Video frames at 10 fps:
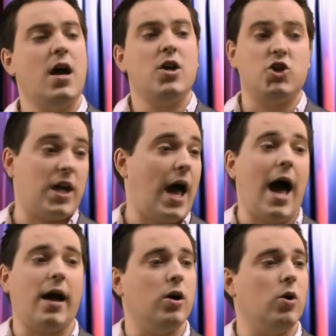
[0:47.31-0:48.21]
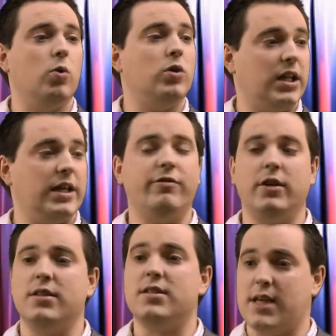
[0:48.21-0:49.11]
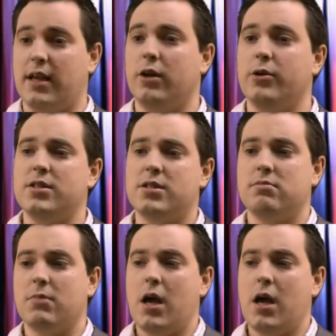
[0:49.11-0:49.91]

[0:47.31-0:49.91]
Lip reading: Chicago, Cleveland, St. Louis.